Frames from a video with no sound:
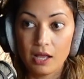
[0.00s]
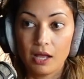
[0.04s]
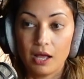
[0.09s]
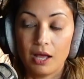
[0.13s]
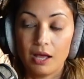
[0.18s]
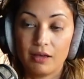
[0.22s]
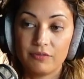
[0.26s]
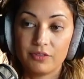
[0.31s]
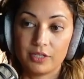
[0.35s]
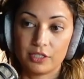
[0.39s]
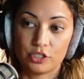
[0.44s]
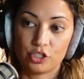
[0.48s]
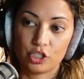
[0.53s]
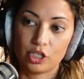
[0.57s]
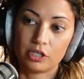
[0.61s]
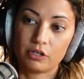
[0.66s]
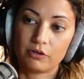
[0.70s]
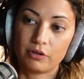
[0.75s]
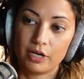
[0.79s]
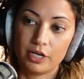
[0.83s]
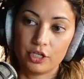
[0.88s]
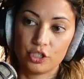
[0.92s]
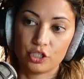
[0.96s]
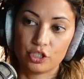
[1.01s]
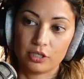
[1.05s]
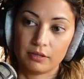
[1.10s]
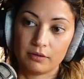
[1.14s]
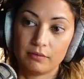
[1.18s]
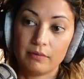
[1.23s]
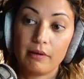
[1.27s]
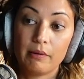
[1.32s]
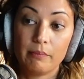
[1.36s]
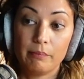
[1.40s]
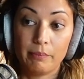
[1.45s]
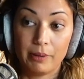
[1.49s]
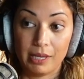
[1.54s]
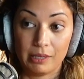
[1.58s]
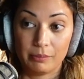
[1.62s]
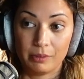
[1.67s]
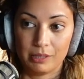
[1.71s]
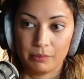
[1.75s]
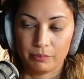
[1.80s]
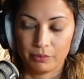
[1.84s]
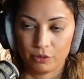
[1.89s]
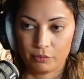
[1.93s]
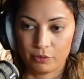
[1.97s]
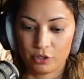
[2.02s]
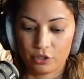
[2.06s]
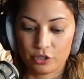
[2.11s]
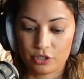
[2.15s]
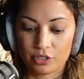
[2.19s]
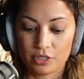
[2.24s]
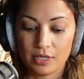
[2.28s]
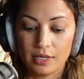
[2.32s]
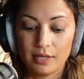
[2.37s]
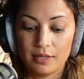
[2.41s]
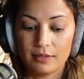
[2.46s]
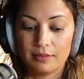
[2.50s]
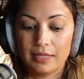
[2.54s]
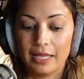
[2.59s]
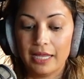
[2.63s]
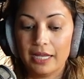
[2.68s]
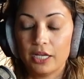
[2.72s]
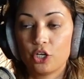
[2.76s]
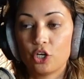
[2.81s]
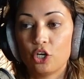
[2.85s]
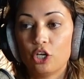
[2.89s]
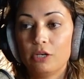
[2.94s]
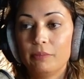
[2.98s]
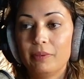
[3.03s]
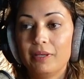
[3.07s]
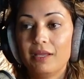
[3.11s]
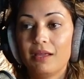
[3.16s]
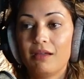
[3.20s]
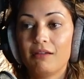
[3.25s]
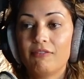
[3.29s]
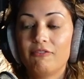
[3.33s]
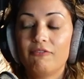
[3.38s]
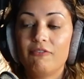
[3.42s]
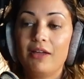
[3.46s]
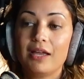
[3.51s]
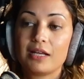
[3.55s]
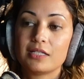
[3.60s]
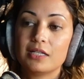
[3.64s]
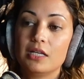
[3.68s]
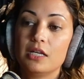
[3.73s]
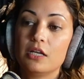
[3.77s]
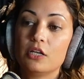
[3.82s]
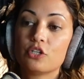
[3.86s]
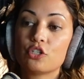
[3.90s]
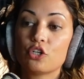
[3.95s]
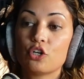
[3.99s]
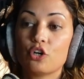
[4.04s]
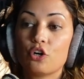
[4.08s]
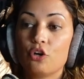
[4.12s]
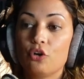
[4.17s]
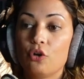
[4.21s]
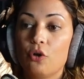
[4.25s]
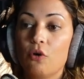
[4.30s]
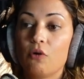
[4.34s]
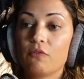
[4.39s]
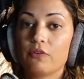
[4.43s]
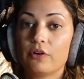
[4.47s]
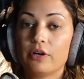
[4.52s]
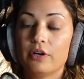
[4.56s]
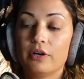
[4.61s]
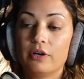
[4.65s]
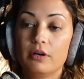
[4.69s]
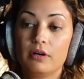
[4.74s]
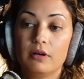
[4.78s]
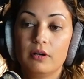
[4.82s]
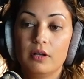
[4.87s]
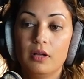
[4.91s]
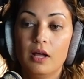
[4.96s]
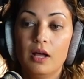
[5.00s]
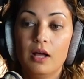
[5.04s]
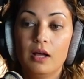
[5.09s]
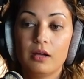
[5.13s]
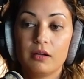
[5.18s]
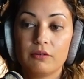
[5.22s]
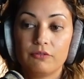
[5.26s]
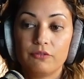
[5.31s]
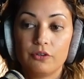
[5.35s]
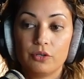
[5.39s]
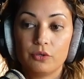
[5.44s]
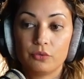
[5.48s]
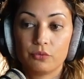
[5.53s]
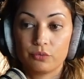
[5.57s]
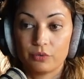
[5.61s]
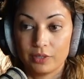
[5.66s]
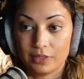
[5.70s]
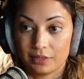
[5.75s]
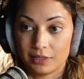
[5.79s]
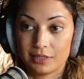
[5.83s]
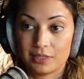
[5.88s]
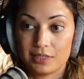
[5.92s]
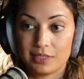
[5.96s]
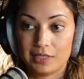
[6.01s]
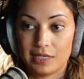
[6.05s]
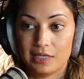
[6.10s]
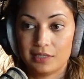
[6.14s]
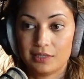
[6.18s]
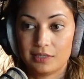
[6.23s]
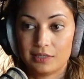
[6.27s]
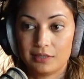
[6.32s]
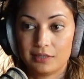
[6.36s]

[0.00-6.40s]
of this generation, baby boomers, that it could be affecting turnover of real estate?